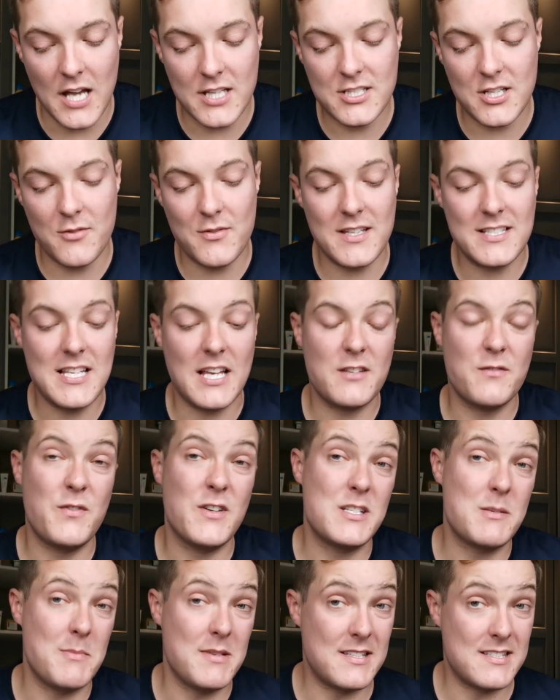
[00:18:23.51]
And so this has
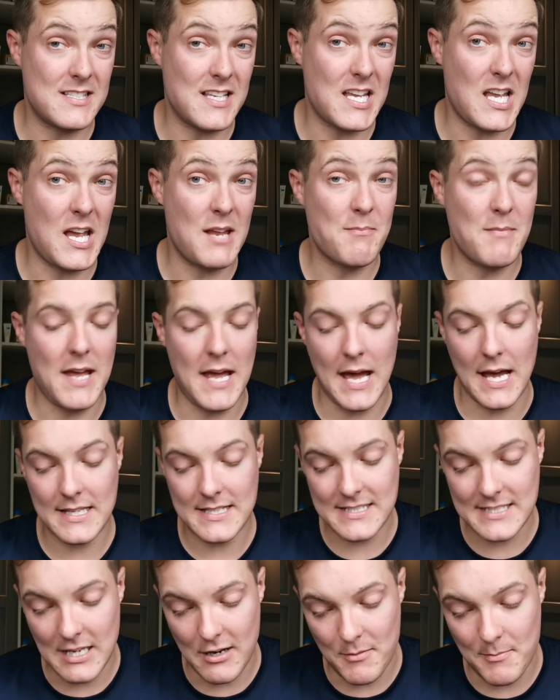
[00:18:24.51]
vitamin C in, it
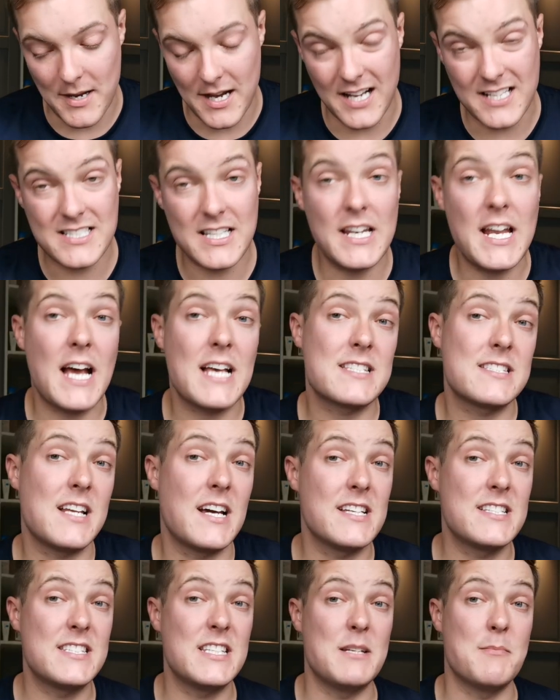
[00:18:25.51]
has ceramides, and it has
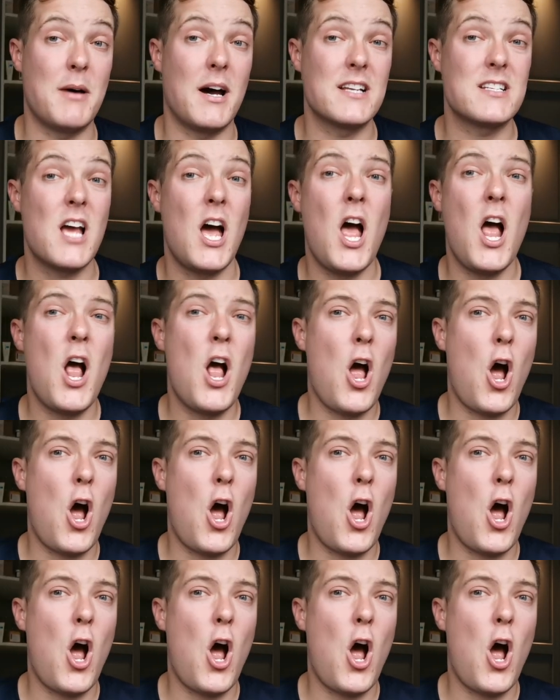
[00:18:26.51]
niacinamide.